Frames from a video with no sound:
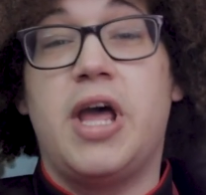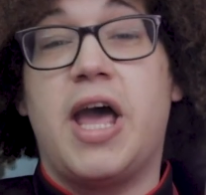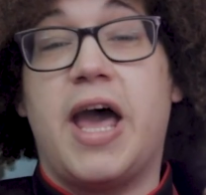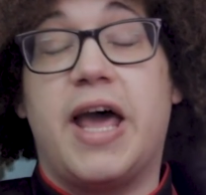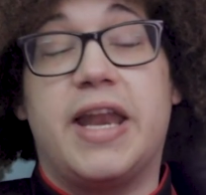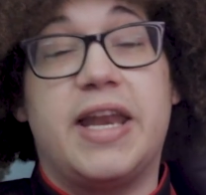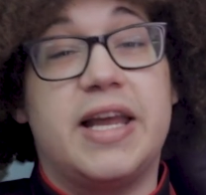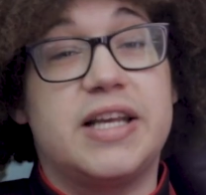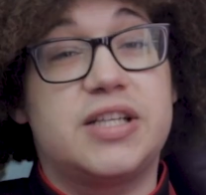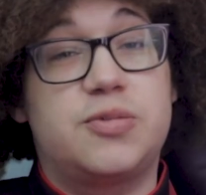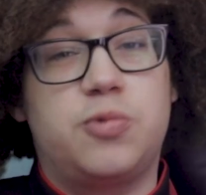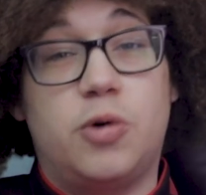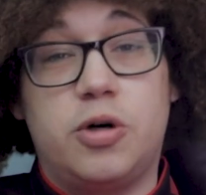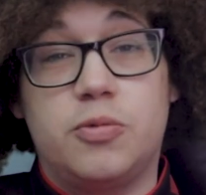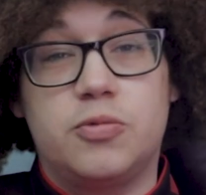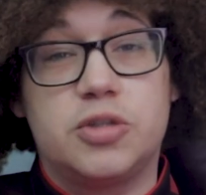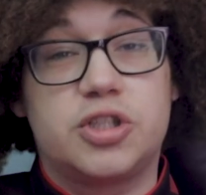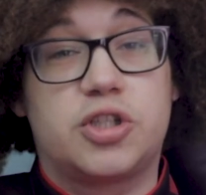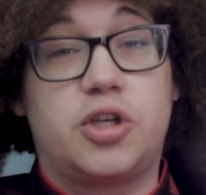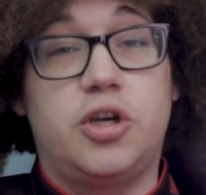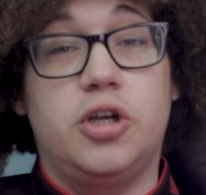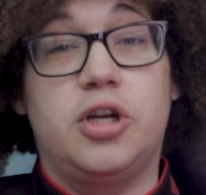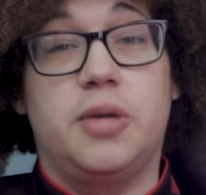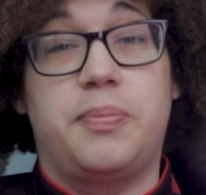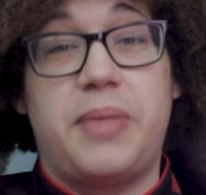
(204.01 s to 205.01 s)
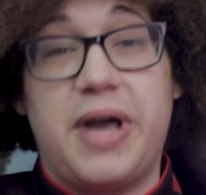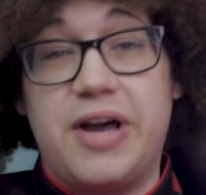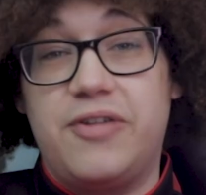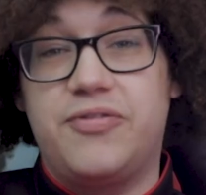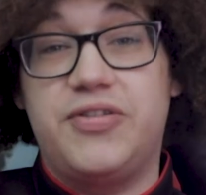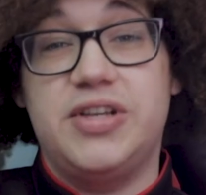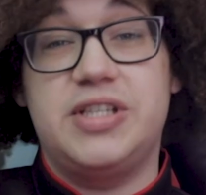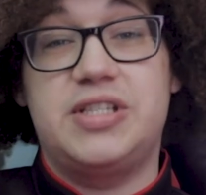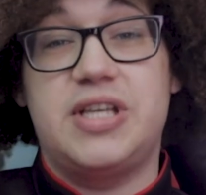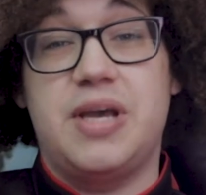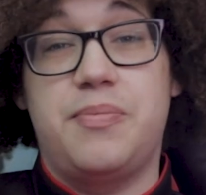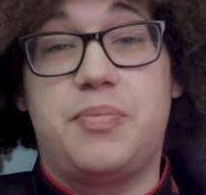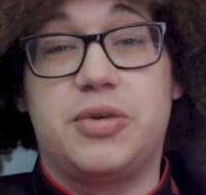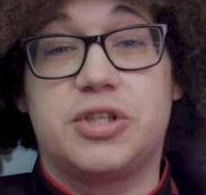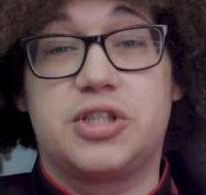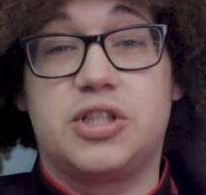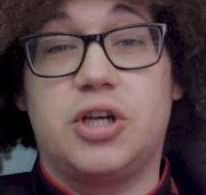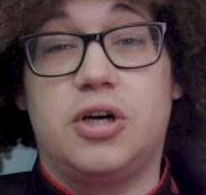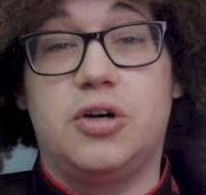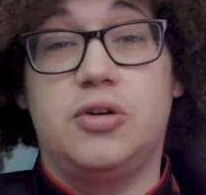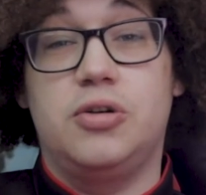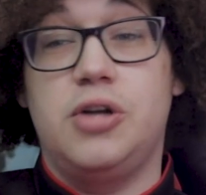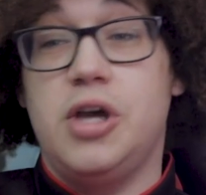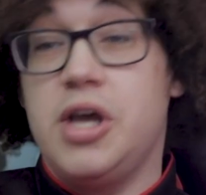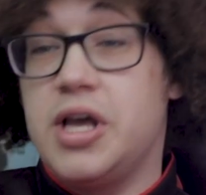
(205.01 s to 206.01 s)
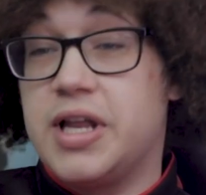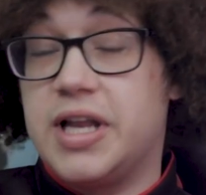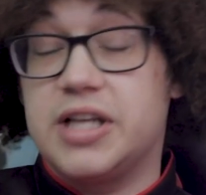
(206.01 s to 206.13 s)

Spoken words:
And that's what was good about this episode.